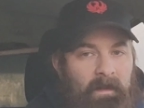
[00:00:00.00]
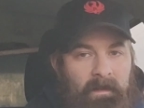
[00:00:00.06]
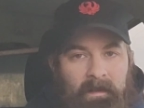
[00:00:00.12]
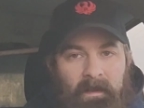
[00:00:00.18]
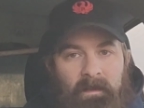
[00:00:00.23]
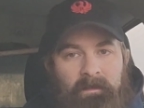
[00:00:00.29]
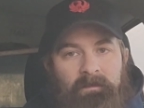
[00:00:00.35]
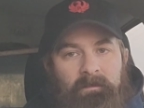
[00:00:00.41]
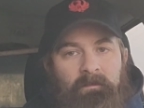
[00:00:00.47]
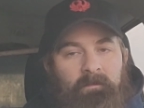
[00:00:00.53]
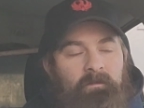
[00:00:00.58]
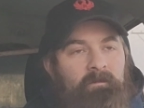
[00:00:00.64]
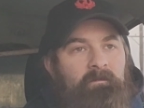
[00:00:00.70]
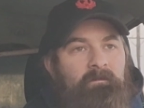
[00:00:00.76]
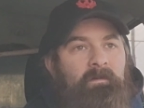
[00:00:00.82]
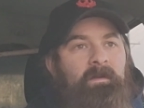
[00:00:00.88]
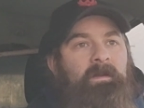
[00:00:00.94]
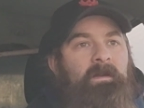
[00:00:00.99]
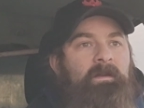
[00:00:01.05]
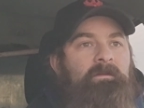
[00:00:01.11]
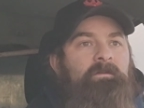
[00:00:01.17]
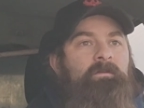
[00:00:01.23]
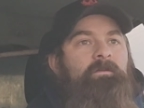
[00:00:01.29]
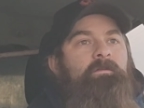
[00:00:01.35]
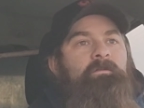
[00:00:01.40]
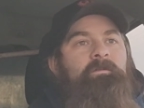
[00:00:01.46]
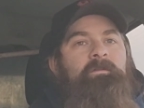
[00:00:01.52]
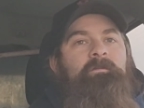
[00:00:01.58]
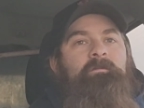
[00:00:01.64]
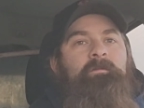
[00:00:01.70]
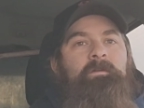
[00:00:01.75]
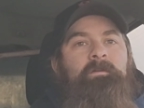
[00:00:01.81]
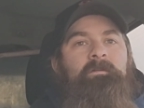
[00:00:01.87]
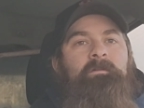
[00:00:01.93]
I got the only reason I got those is
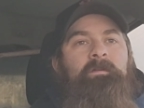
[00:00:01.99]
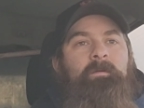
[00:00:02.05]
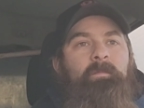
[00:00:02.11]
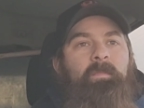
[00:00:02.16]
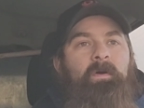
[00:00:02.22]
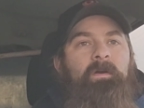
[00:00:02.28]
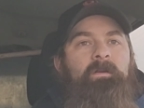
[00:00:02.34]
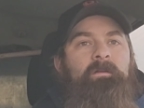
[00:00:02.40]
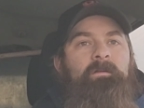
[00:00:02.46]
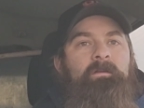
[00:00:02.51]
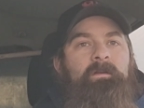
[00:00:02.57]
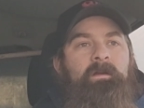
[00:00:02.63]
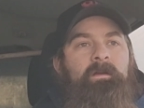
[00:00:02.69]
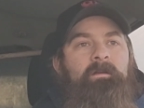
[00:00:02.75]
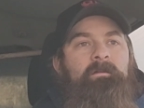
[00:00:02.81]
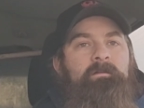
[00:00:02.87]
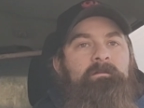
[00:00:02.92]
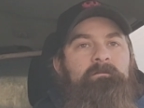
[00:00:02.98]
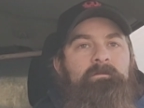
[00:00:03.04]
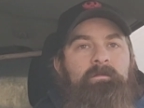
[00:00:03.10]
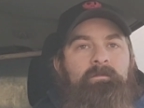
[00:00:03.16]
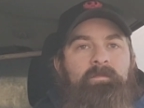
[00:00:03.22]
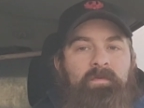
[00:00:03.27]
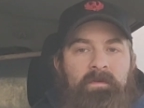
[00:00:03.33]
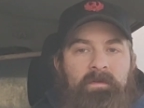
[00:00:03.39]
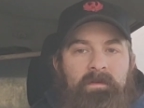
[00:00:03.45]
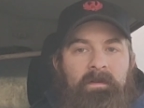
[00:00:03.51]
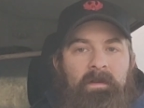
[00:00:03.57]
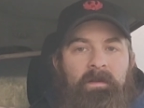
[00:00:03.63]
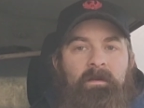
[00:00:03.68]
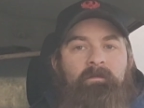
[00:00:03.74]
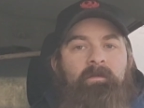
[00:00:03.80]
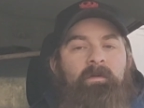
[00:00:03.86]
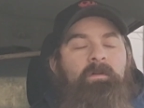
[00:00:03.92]
because I bought a guy completely
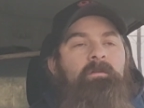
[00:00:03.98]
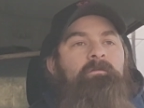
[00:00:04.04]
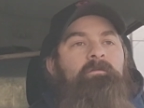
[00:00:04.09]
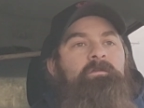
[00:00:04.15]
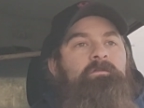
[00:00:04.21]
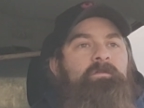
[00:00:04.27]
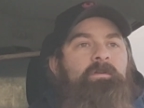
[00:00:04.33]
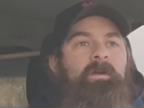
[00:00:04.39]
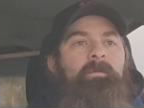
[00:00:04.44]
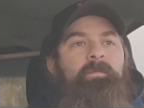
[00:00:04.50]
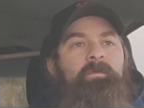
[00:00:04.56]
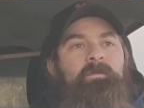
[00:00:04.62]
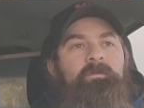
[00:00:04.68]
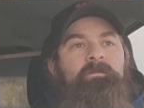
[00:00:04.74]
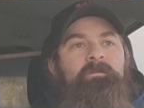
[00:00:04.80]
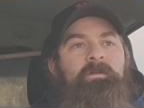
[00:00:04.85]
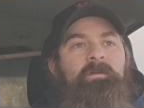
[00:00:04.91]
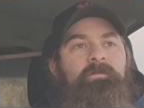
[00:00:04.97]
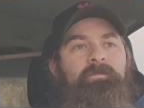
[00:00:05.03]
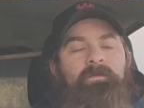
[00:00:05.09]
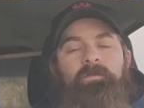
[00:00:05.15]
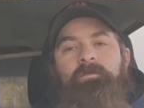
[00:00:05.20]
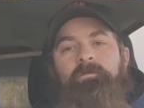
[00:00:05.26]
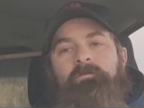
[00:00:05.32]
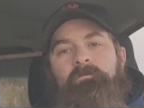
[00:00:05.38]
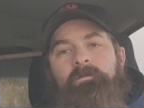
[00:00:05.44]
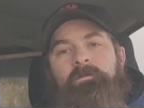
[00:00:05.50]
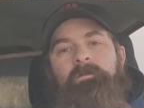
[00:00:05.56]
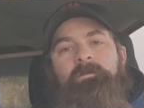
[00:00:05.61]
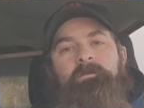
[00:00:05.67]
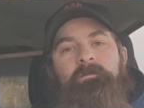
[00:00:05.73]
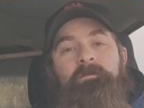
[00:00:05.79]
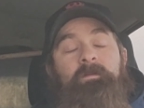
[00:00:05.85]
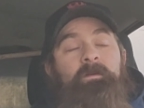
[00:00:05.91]
out of all of his trapping stuff, and those were in
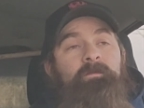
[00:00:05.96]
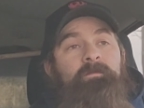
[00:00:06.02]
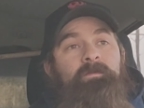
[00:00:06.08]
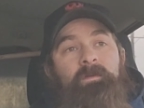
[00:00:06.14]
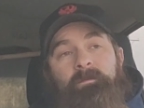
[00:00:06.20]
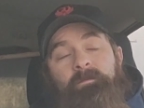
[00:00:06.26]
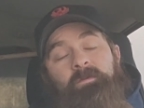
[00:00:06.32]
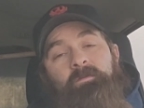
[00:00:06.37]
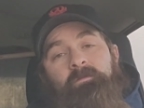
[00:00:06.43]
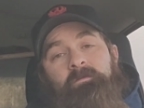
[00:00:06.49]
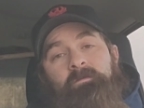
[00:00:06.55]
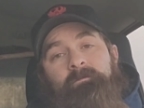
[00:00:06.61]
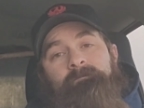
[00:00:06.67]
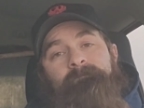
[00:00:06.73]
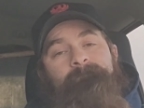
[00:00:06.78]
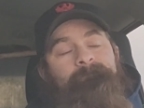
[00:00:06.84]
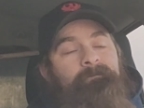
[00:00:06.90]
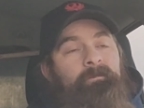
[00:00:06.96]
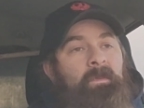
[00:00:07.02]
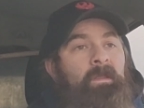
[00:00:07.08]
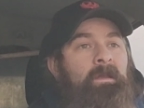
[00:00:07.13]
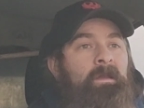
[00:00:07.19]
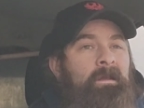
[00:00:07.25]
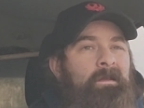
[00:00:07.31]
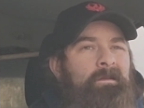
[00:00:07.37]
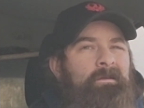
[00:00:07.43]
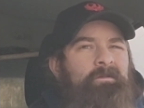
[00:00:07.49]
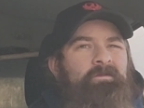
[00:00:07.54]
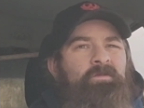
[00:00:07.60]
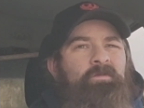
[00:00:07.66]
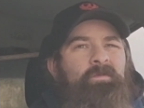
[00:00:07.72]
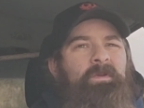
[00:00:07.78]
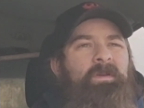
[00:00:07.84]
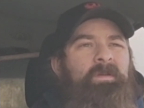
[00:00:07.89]
the stuff, and I'm using them. There's
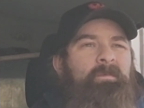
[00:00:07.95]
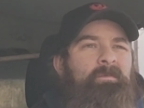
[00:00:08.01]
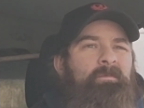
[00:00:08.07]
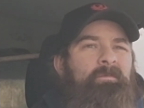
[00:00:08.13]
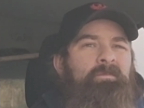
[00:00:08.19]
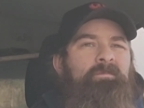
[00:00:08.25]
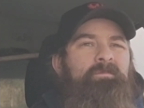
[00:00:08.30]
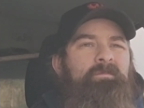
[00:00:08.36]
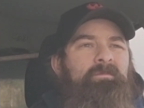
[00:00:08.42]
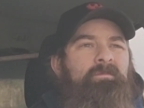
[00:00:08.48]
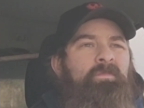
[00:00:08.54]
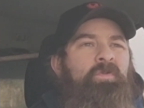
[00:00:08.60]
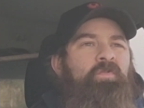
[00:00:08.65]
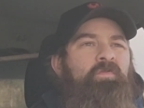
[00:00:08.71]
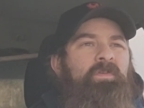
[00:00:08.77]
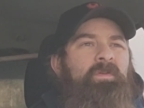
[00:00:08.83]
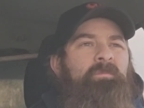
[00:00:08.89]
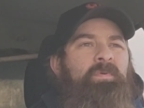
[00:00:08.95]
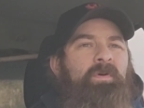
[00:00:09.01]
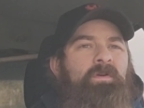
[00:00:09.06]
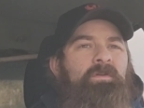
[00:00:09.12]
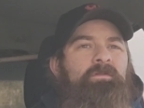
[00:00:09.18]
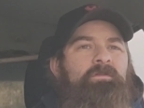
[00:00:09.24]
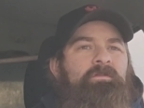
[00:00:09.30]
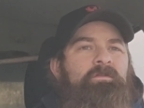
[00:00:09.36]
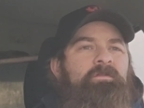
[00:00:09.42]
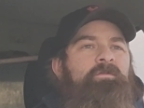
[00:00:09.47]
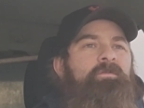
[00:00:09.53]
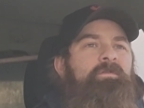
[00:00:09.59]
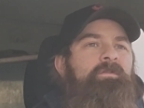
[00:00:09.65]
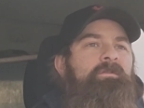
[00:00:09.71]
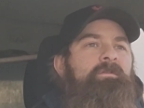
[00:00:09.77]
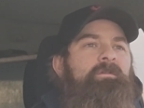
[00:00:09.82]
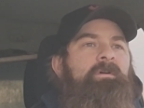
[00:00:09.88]
too many moving parts to it.